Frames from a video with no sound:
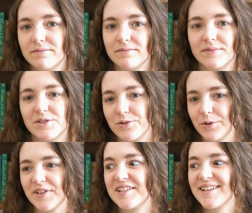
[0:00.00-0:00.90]
this is
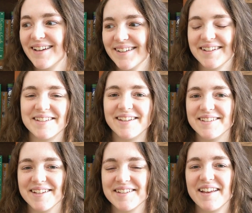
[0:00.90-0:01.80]
sort of extending his
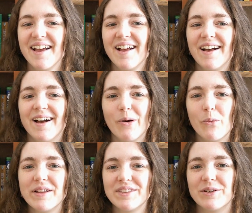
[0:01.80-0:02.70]
thesis,
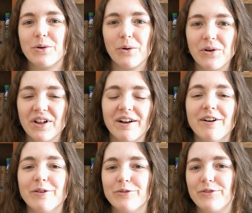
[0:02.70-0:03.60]
what the goal
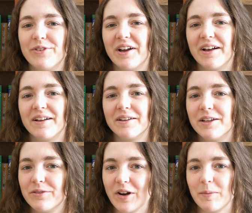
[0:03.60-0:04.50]
of
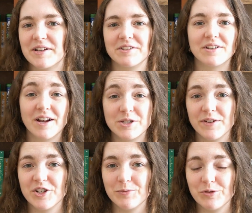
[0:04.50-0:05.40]
environmental and
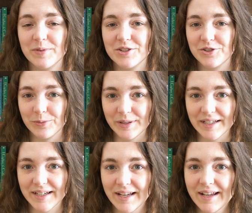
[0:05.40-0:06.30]
conservation movements should
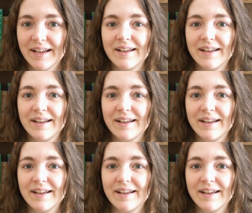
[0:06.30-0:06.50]
be.